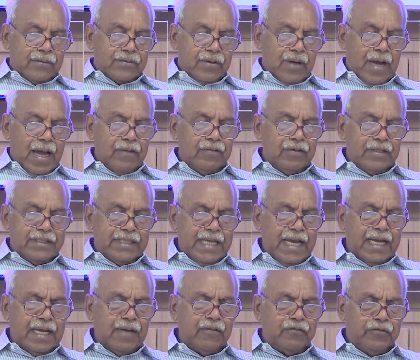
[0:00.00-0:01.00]
So I will
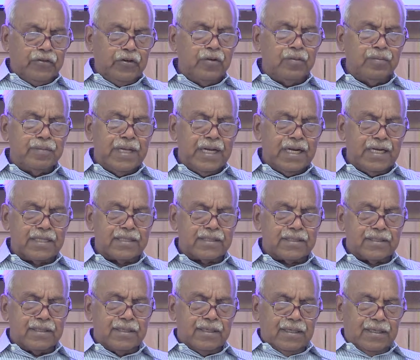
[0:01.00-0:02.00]
take a few
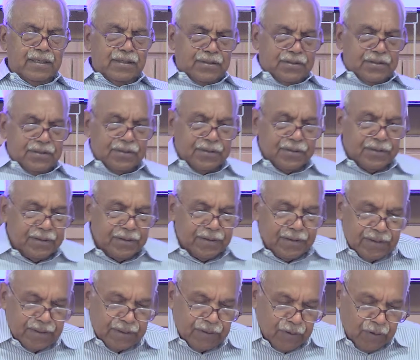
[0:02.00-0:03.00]
minutes to
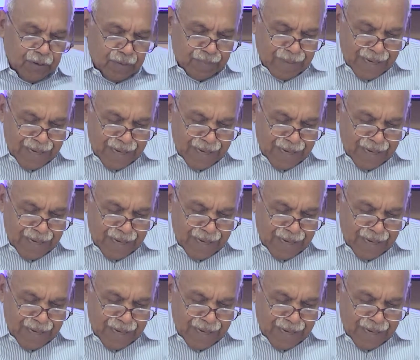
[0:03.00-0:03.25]
go